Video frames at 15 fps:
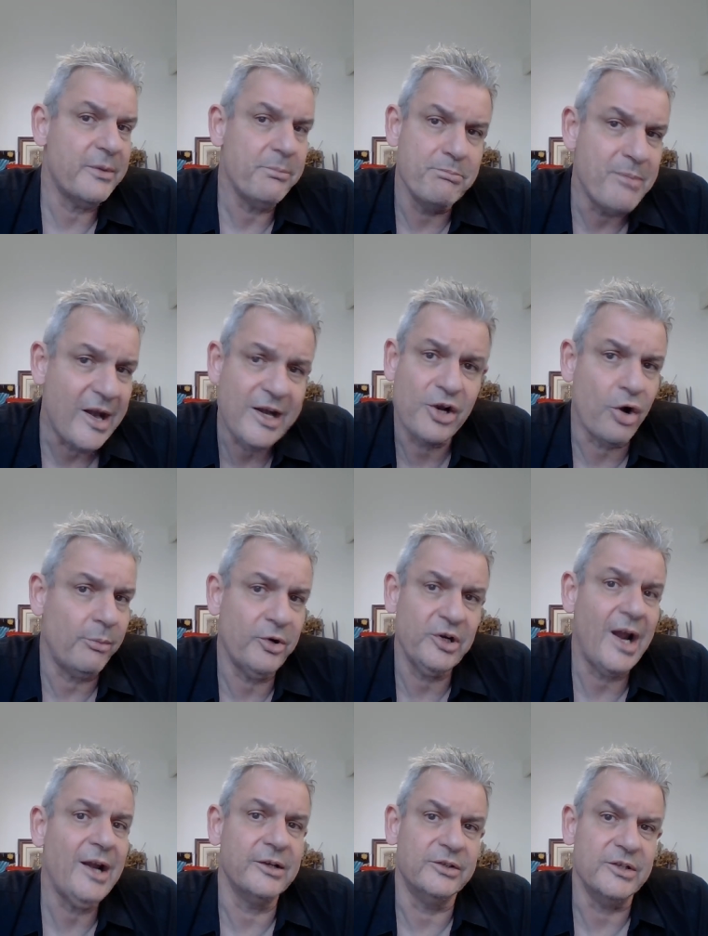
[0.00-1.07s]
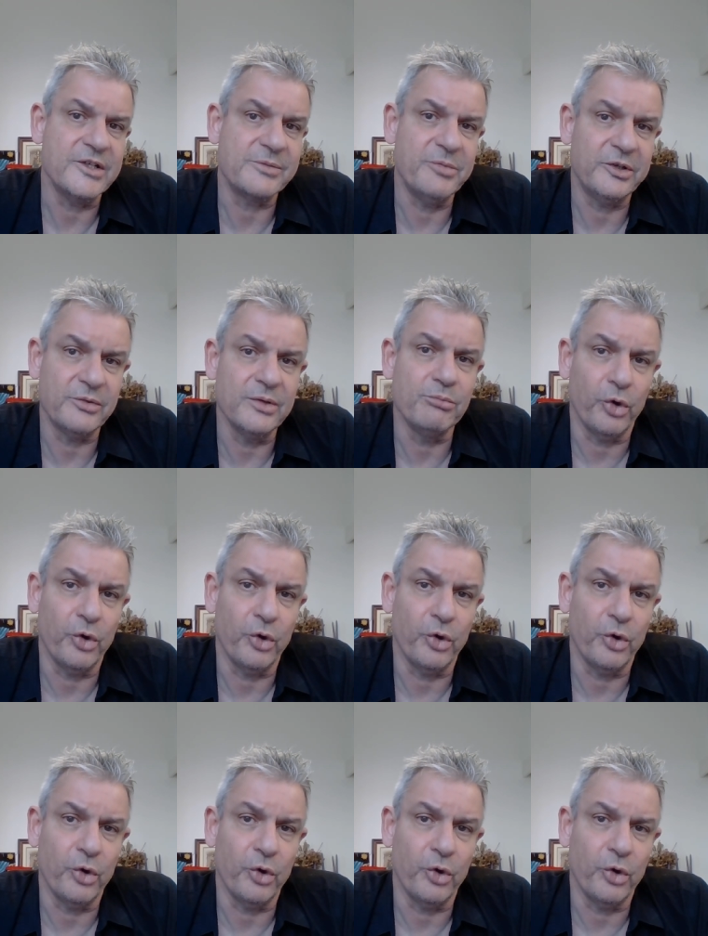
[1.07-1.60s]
There are many commonalities between